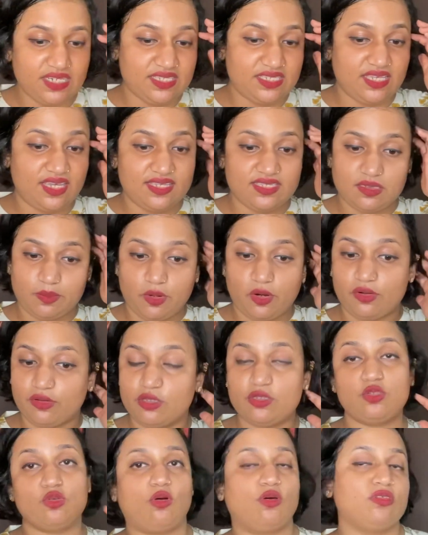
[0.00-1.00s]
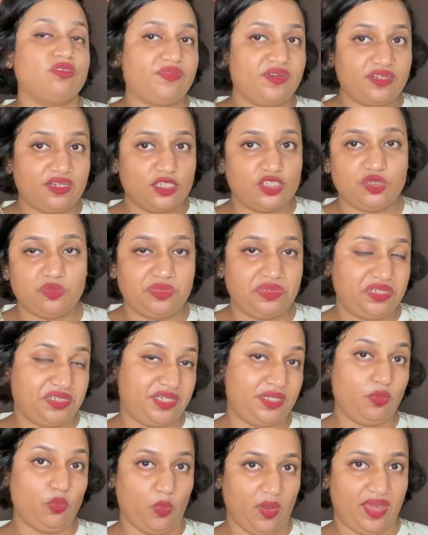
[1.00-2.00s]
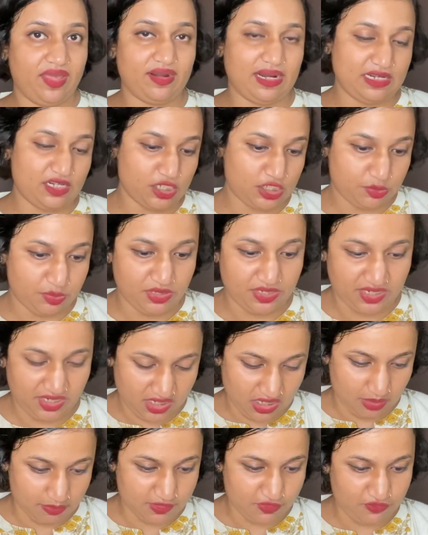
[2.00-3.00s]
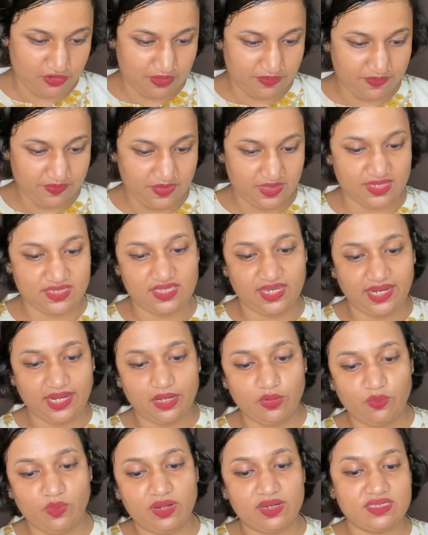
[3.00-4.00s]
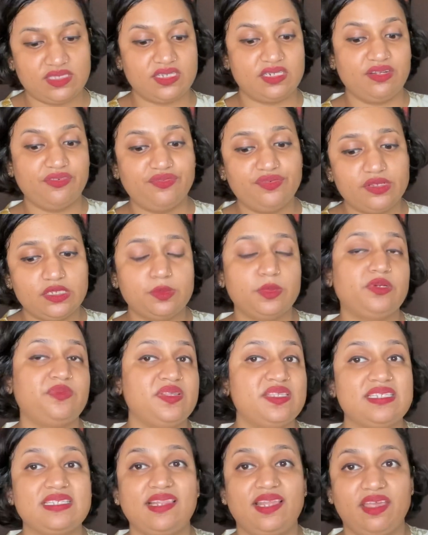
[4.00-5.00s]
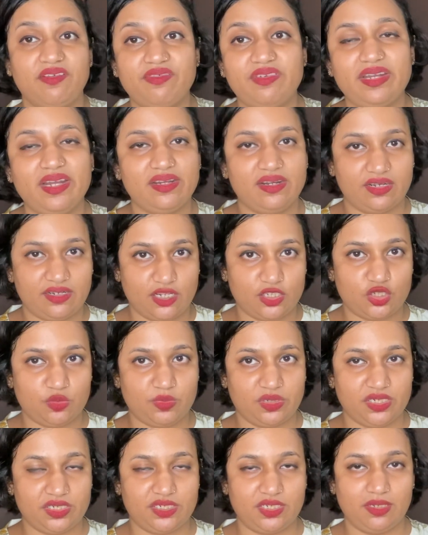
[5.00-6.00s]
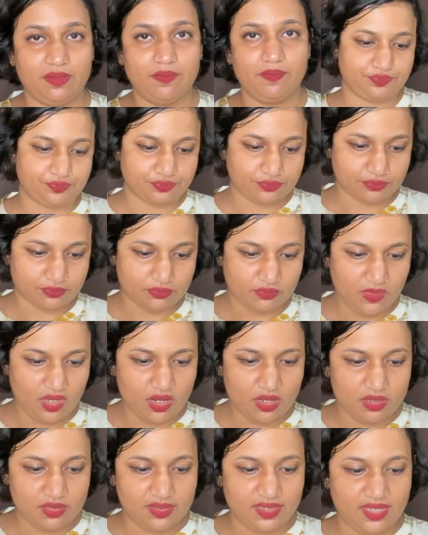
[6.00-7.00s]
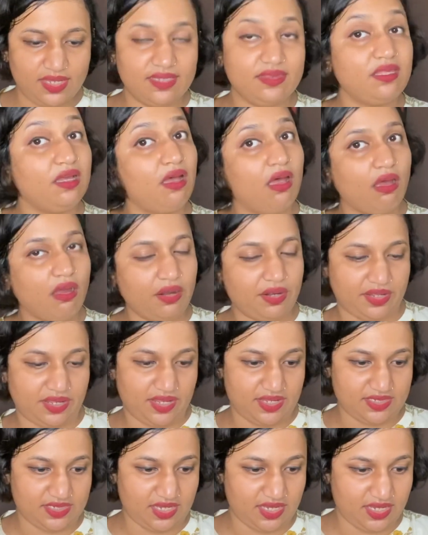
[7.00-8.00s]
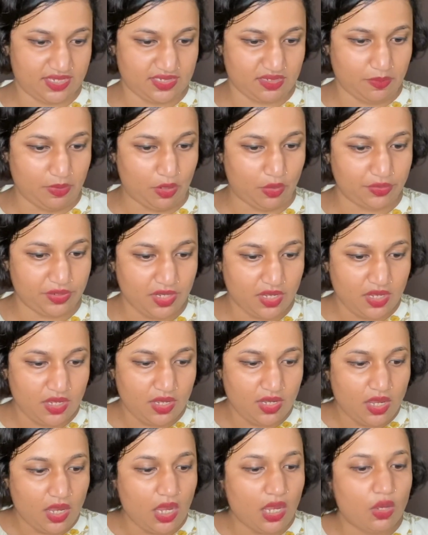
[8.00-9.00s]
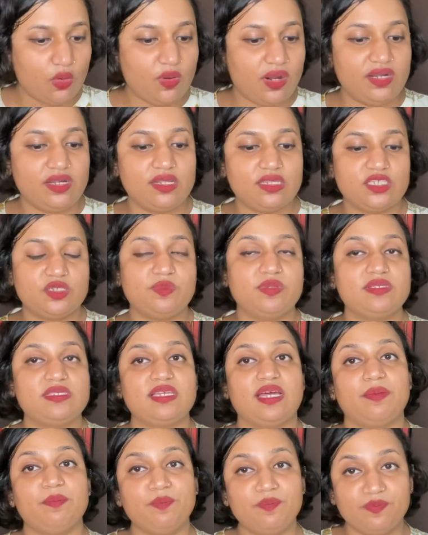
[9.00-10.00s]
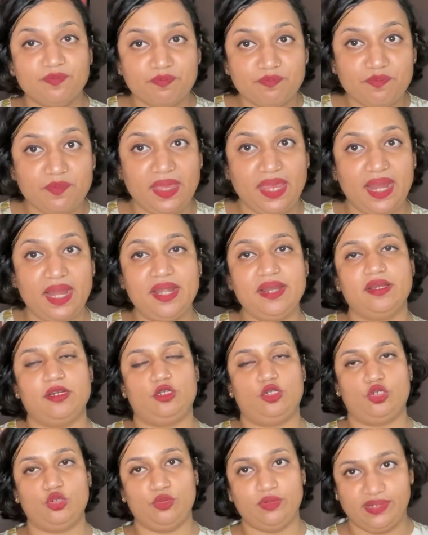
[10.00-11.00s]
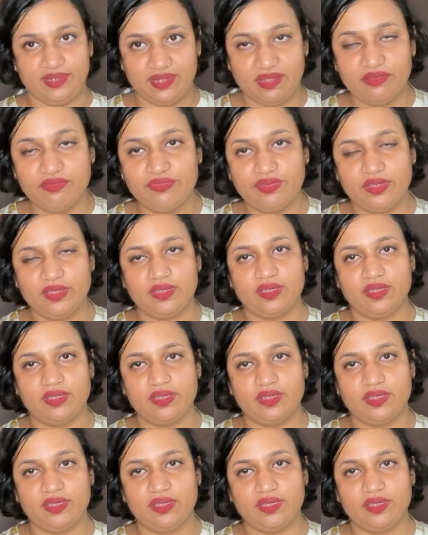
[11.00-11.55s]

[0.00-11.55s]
essay is about the source of untouchability, where untouchability comes from. The second one is the difference between slavery and untouchability. The third essay is about how untouchables are made to live